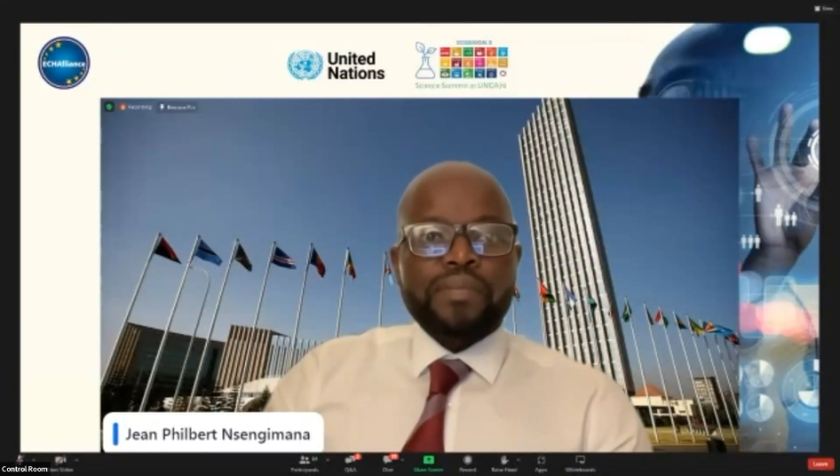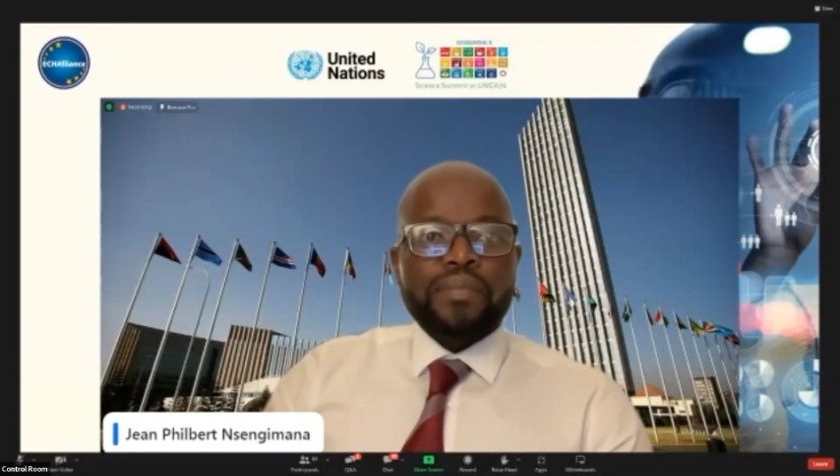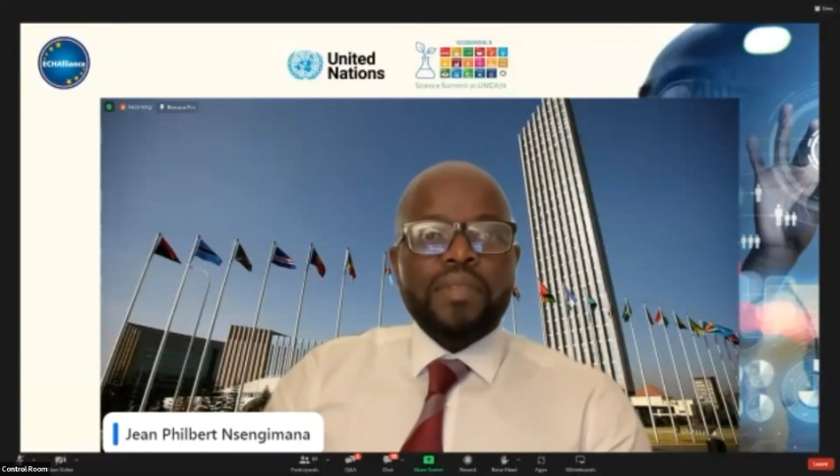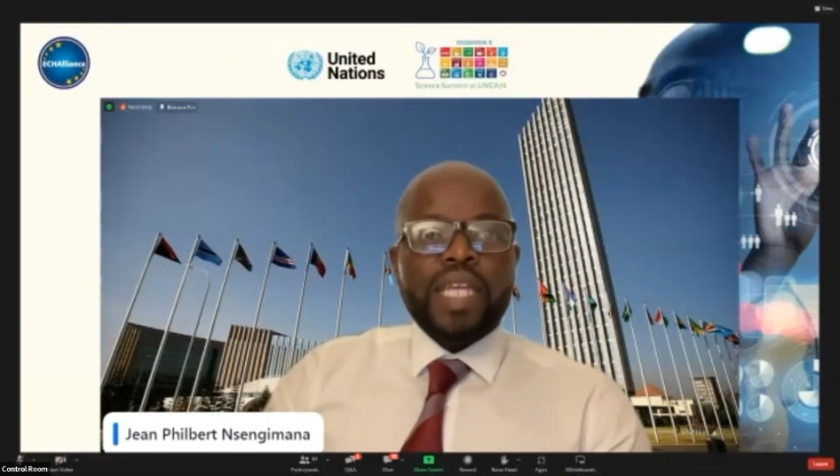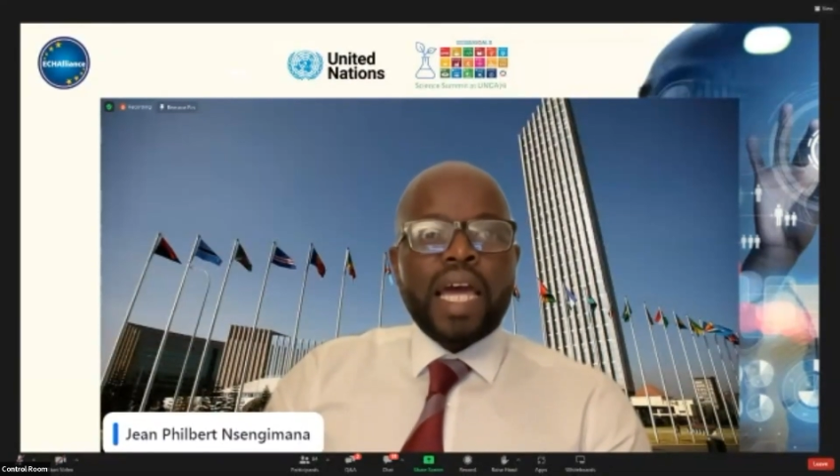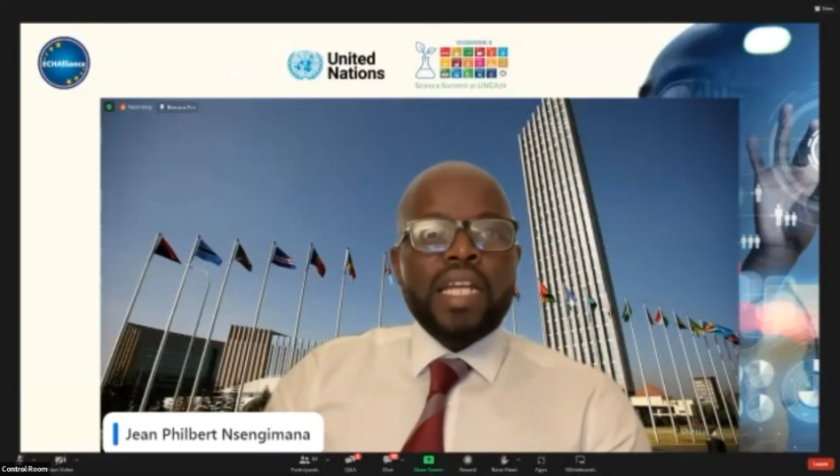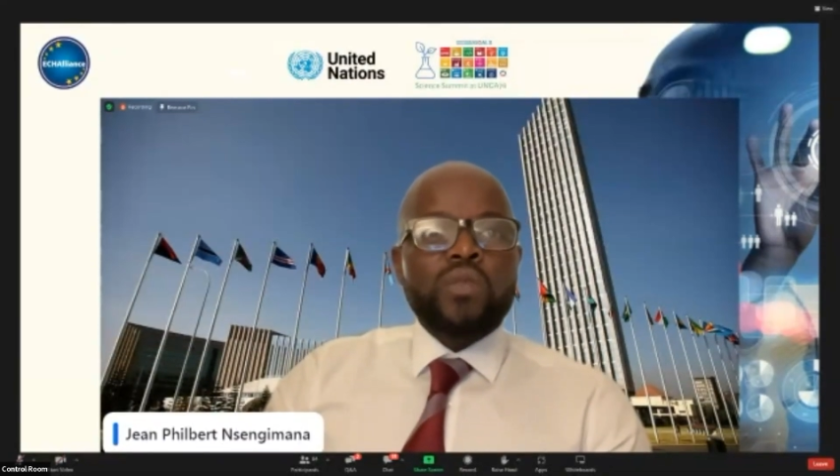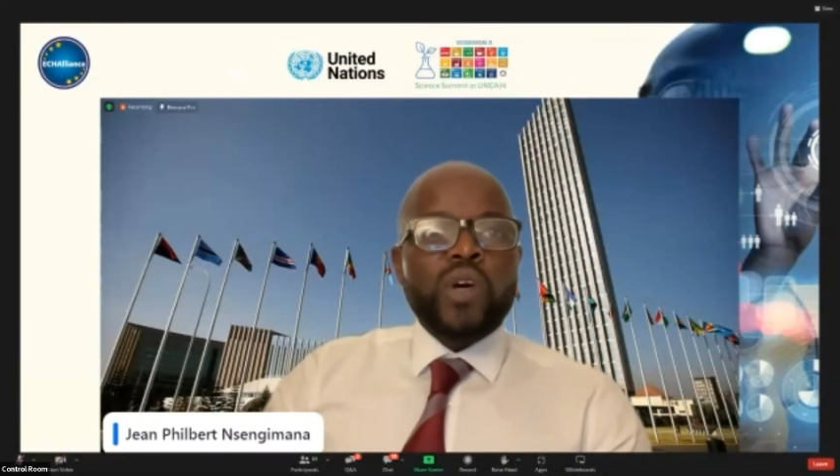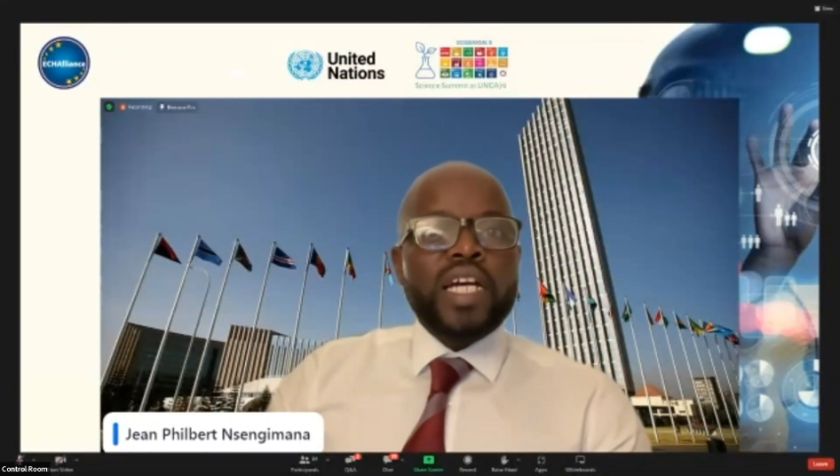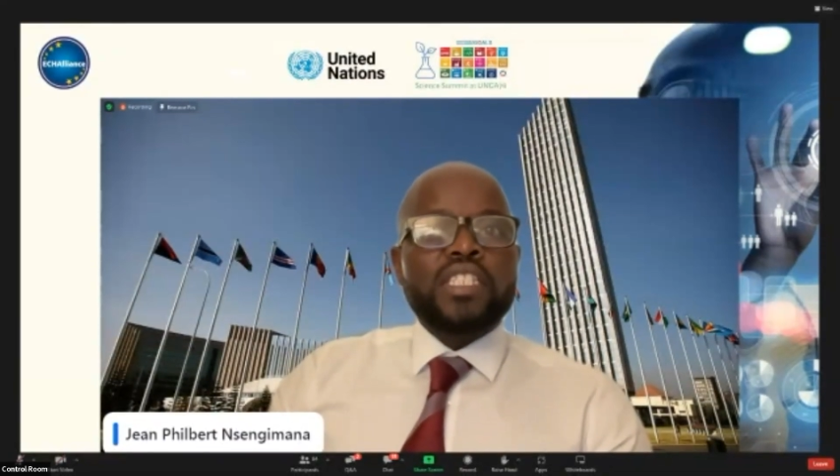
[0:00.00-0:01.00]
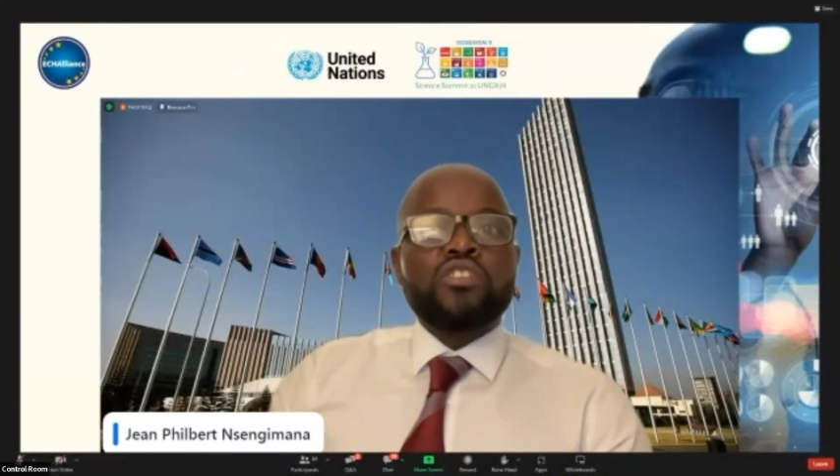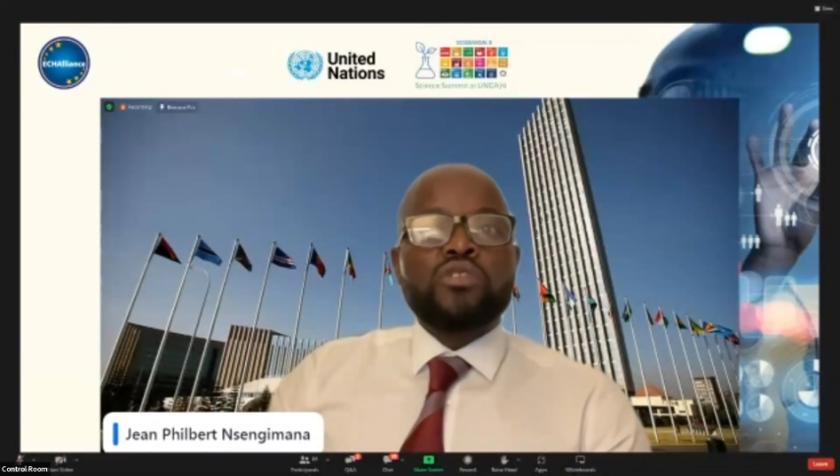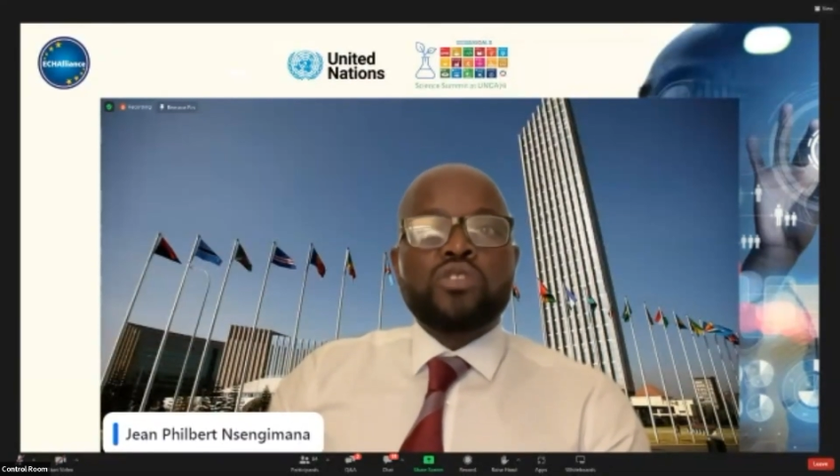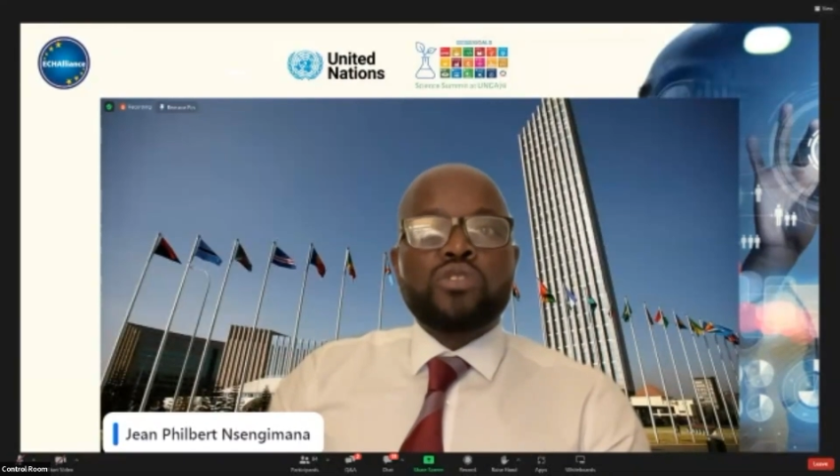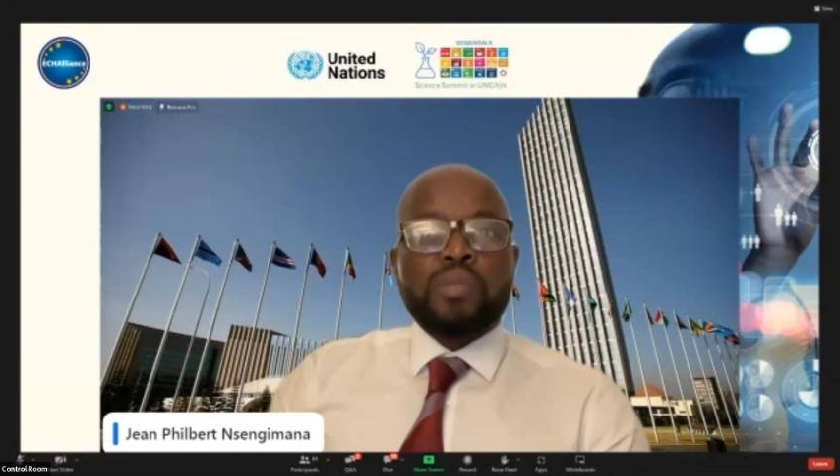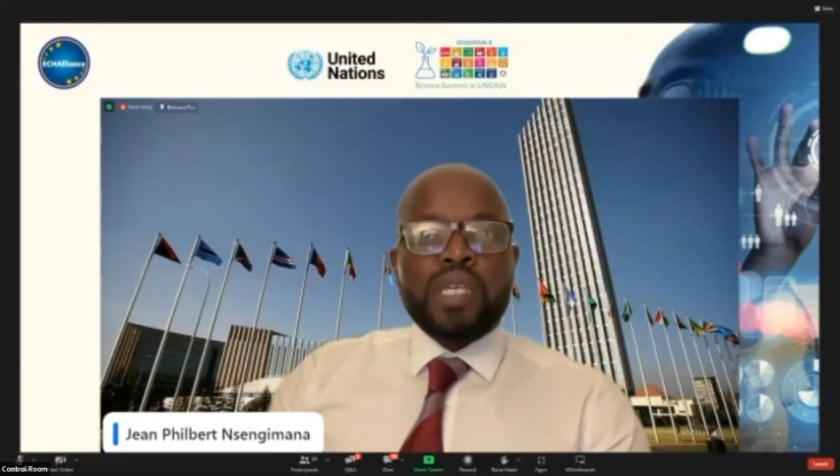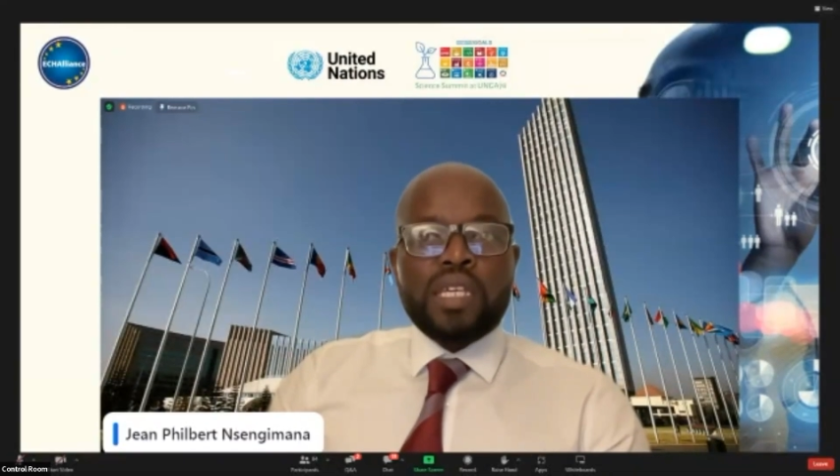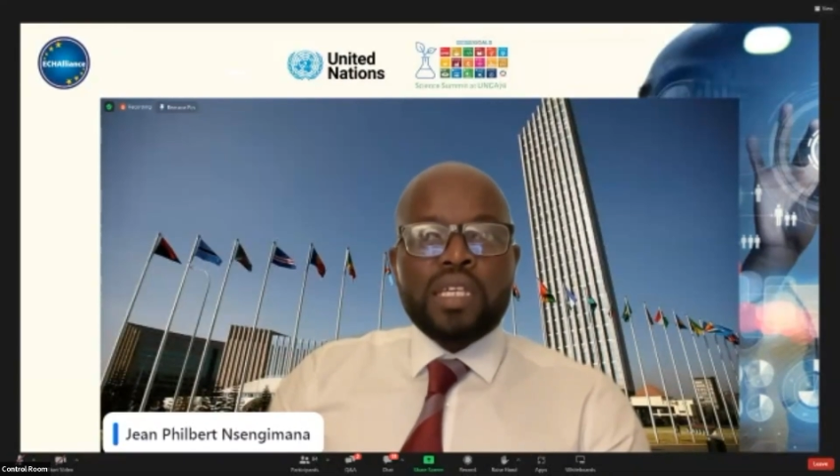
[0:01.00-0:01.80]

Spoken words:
And whereas it used to be